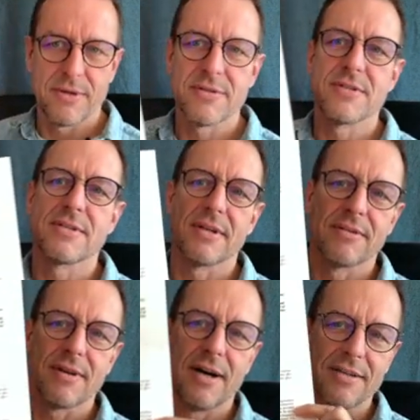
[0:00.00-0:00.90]
this is
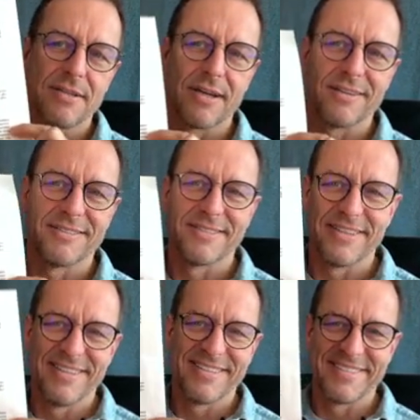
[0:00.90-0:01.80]
an article, right,